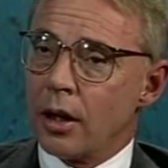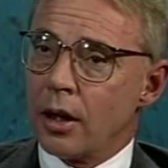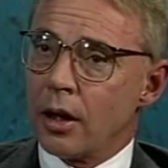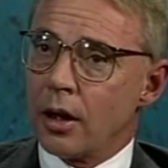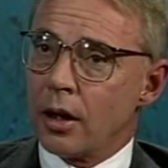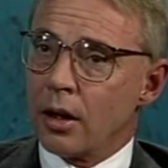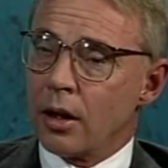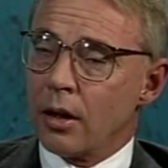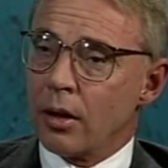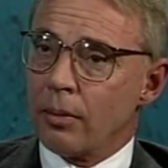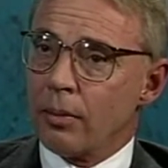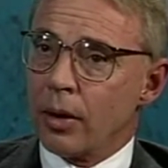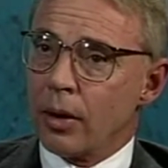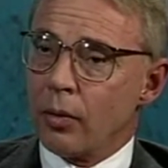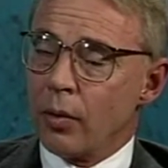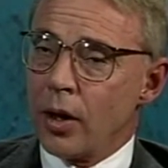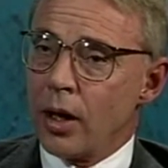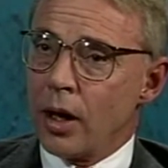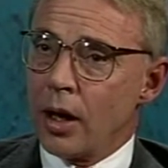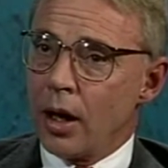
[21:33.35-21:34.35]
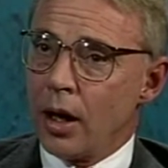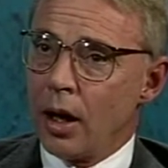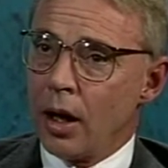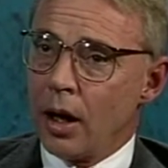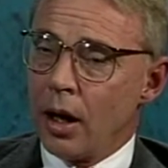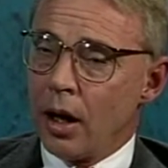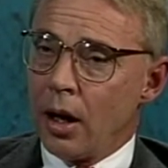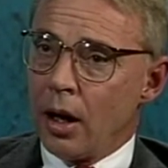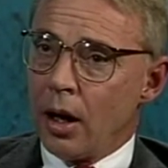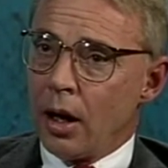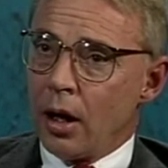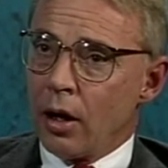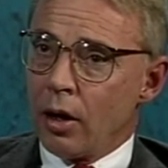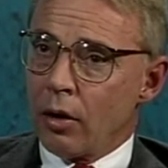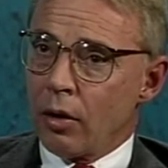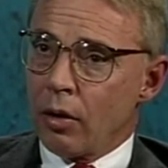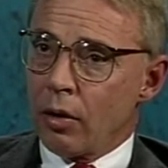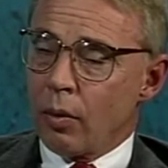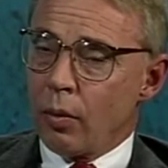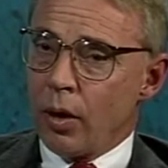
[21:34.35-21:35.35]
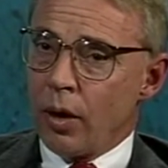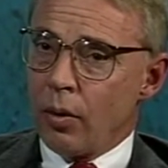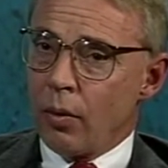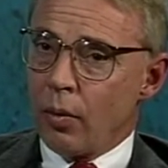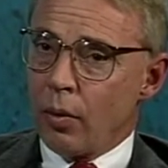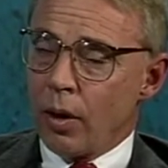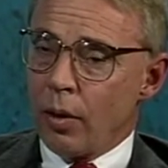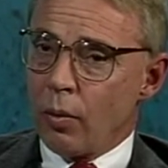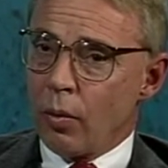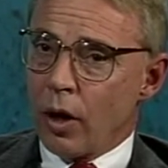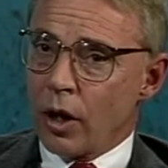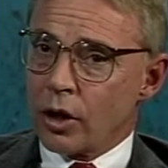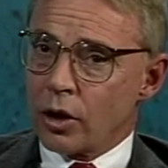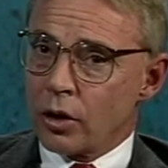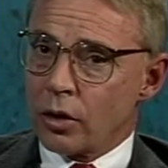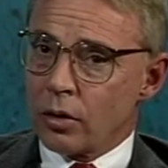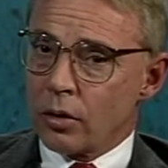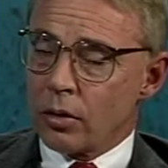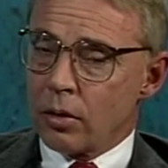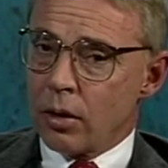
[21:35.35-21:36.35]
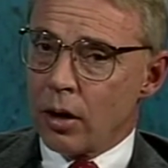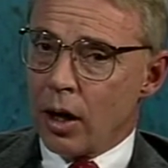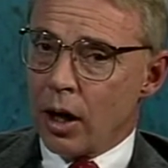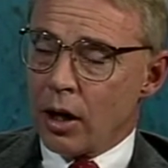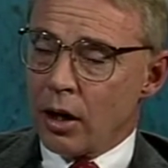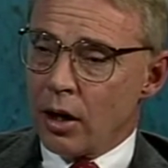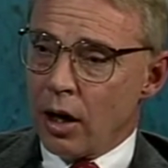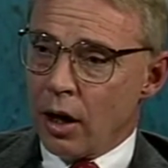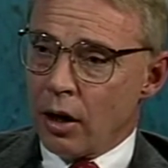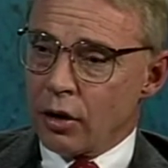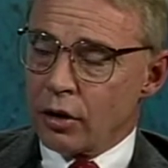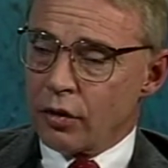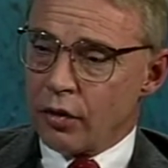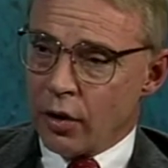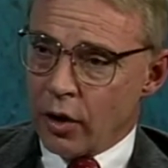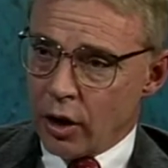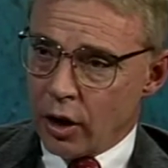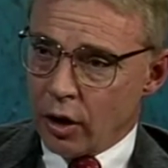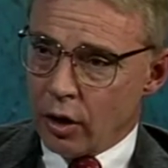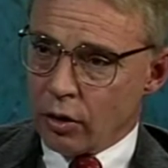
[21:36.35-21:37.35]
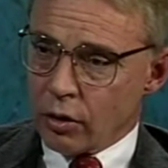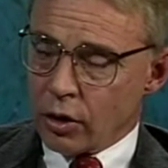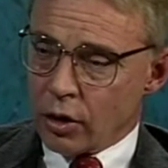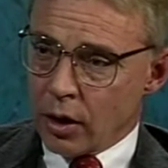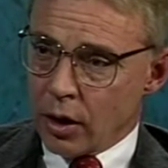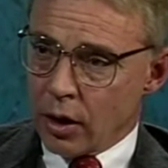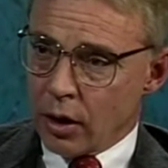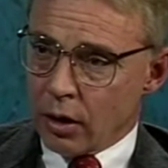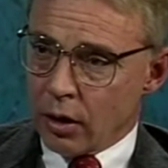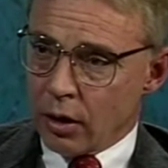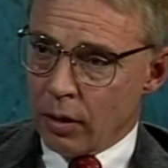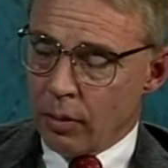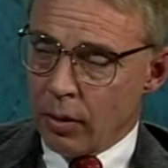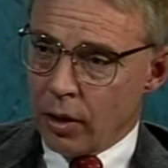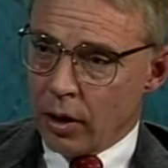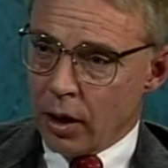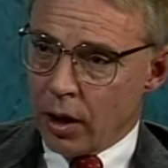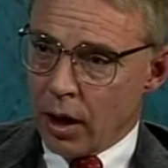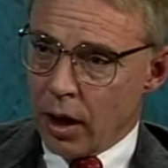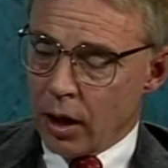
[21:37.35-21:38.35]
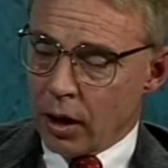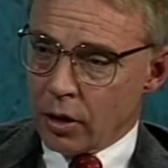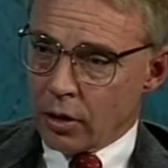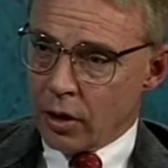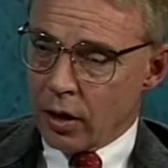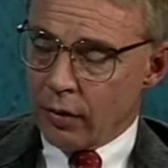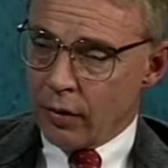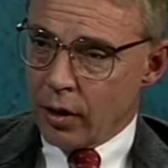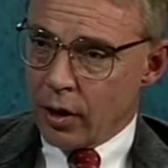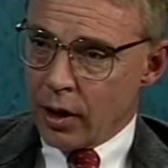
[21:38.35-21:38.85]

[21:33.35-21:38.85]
Uh, but really, you know, we we watch our dollars very closely at a community college level.